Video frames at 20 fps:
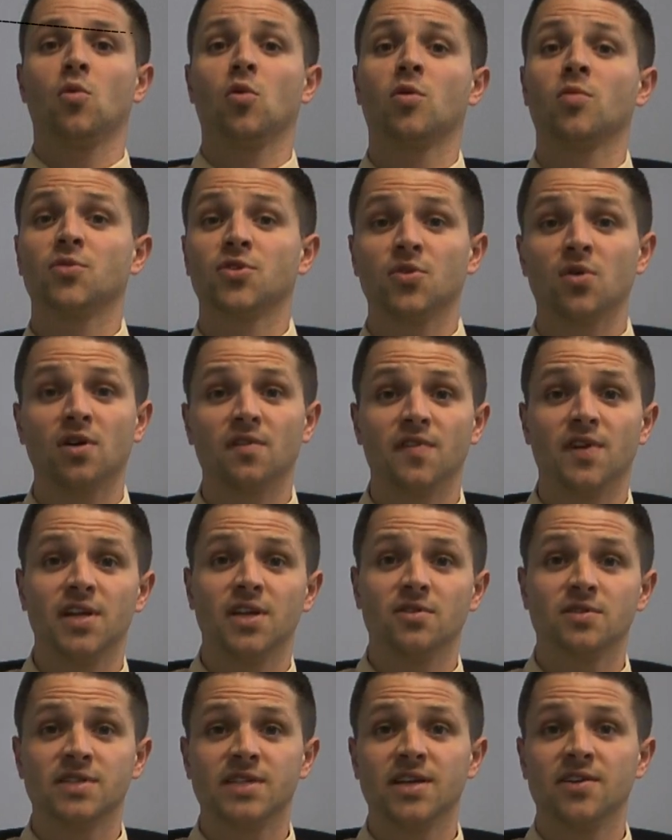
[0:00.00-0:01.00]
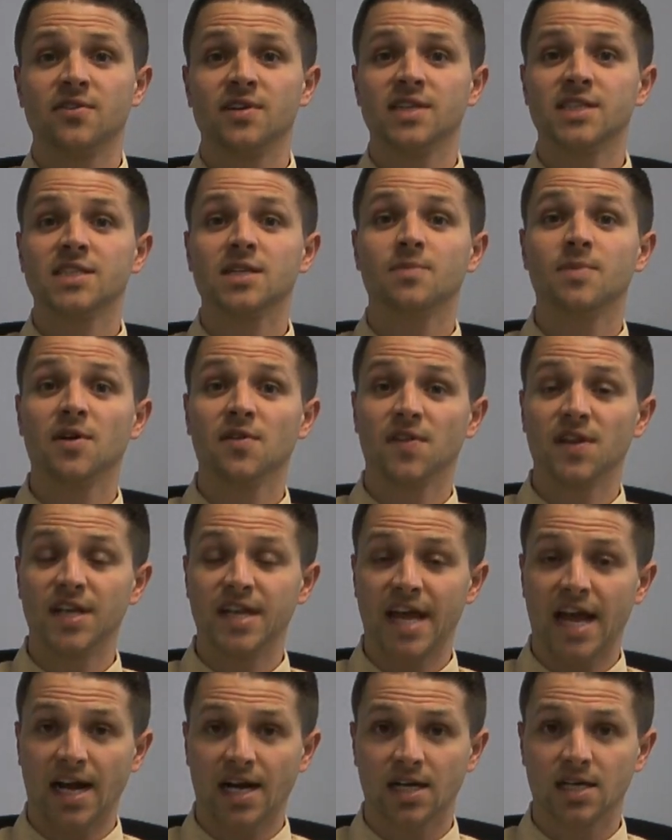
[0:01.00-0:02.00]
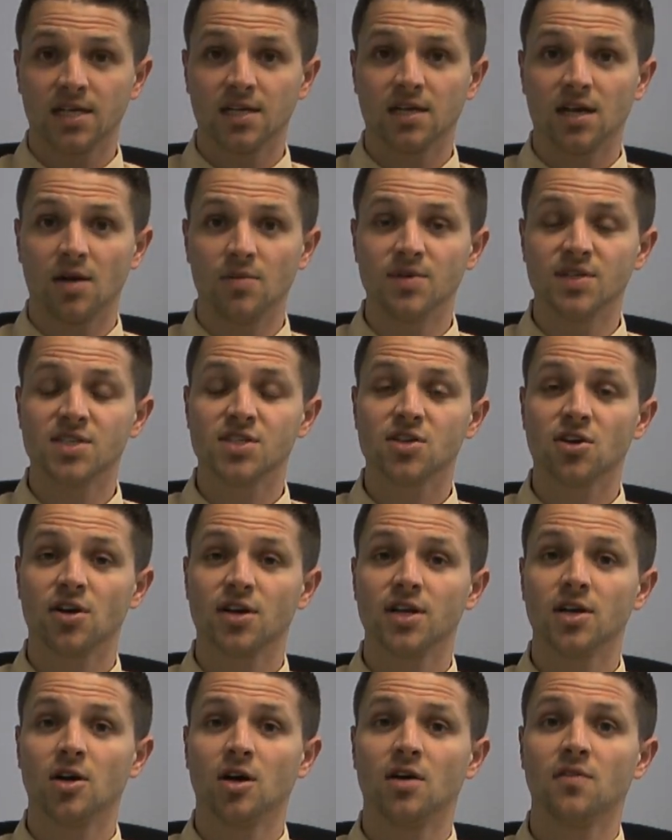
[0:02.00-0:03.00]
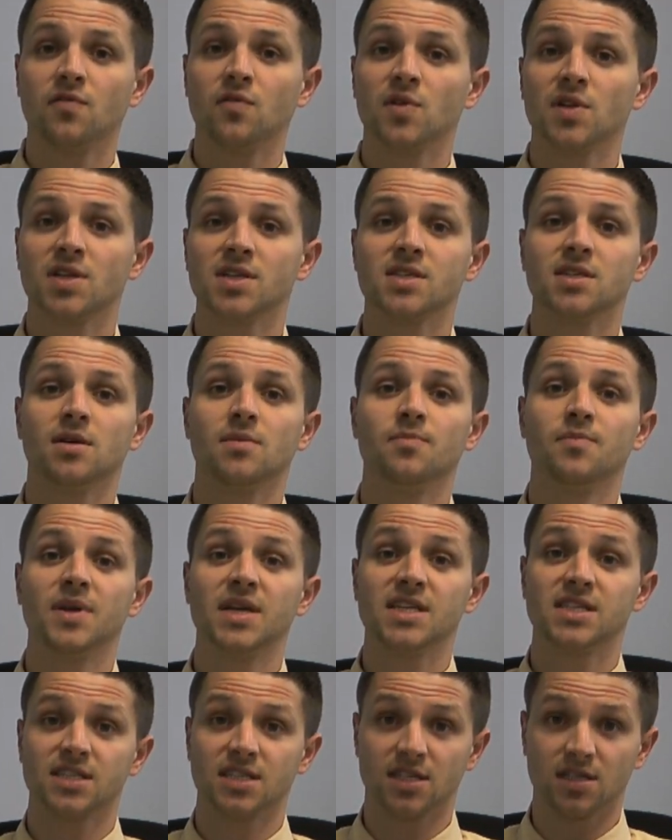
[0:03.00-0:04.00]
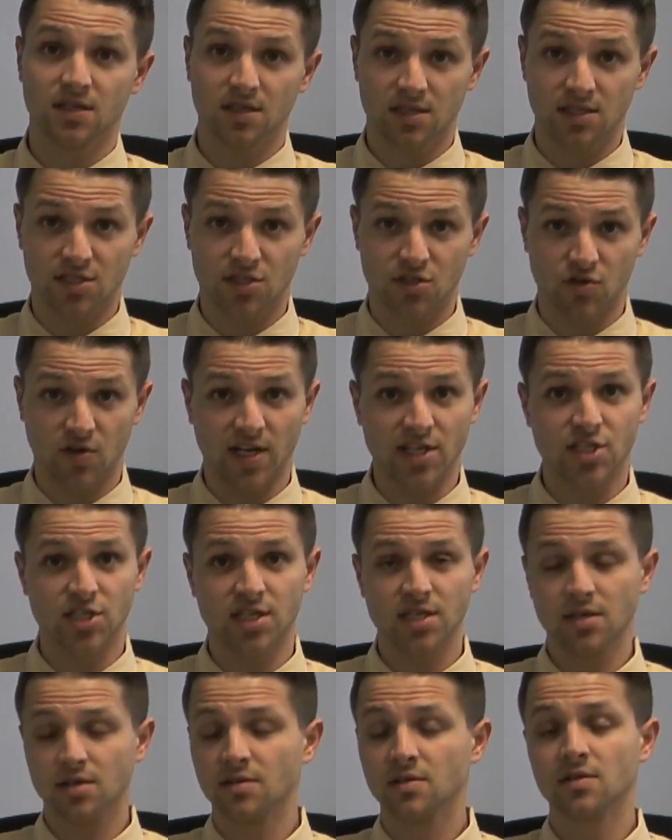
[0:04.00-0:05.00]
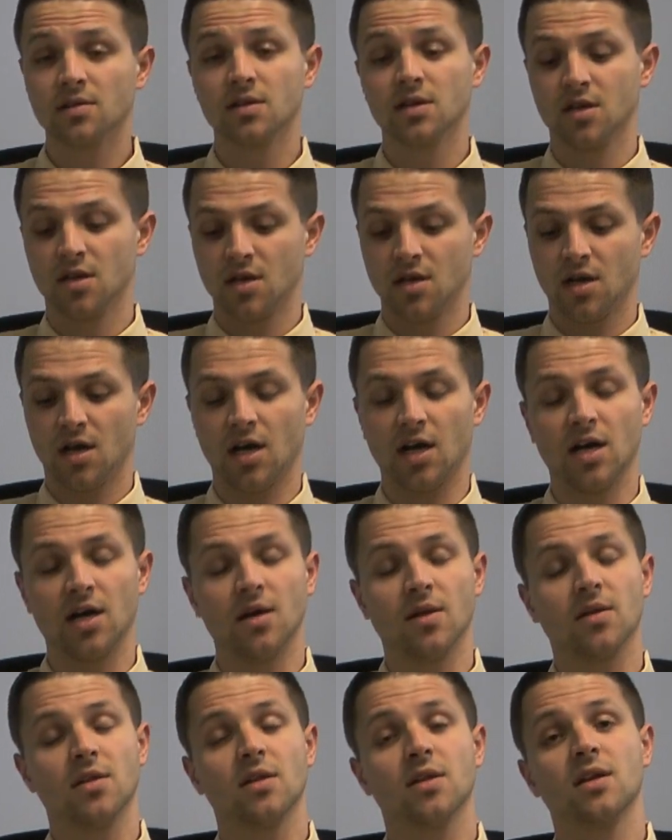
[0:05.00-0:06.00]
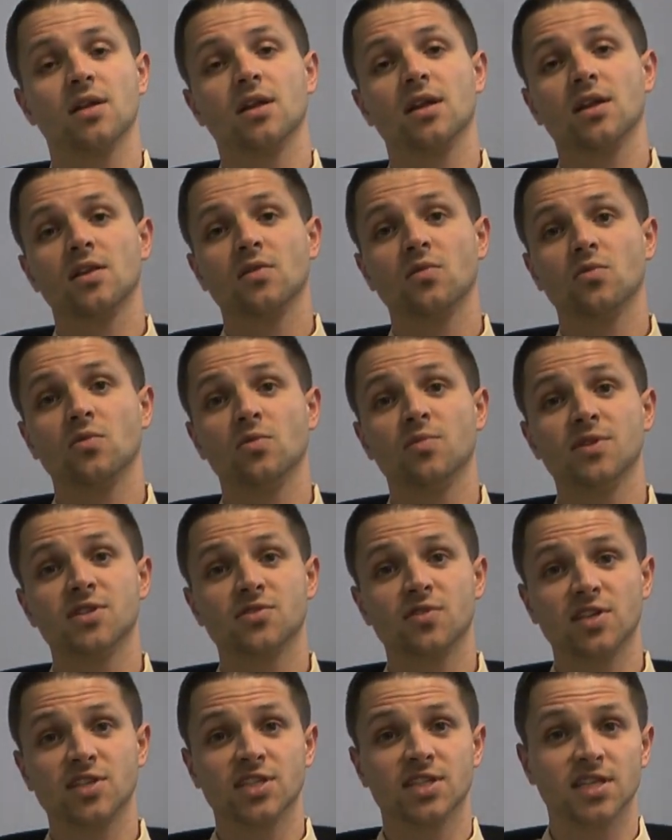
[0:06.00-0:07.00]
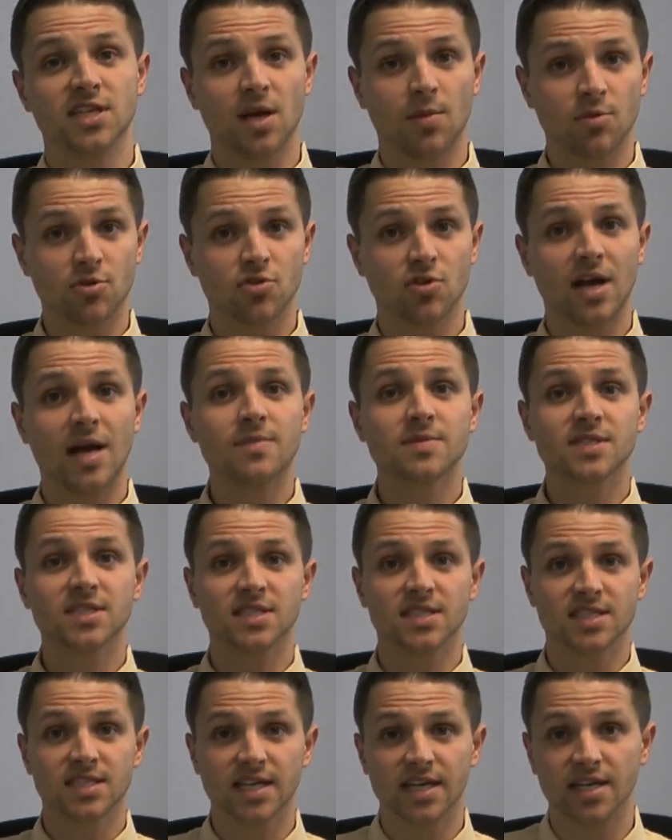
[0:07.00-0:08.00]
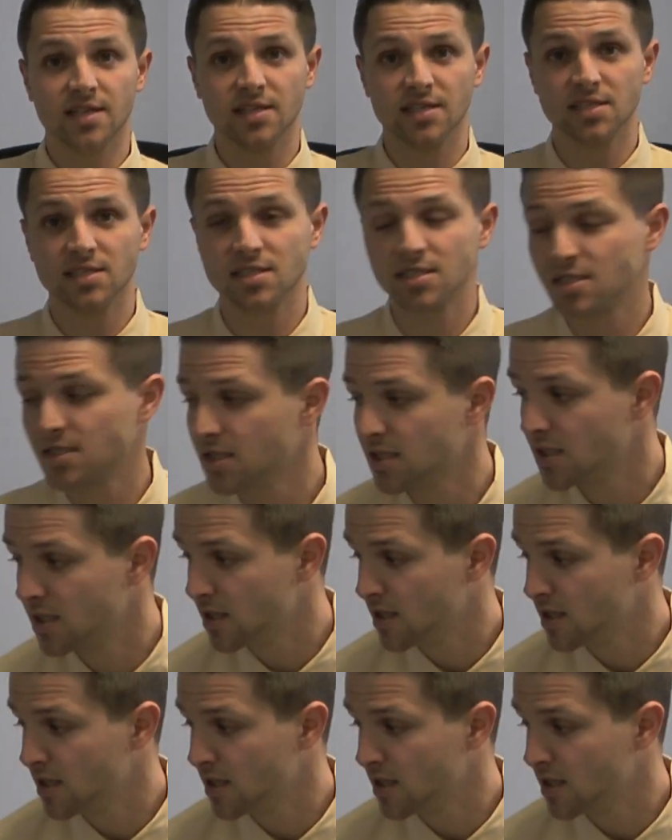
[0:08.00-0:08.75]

Welcome to our video series about the neck. I'll be starting off with some basic stretching. We'll be stretching the upper traps and the scalenes,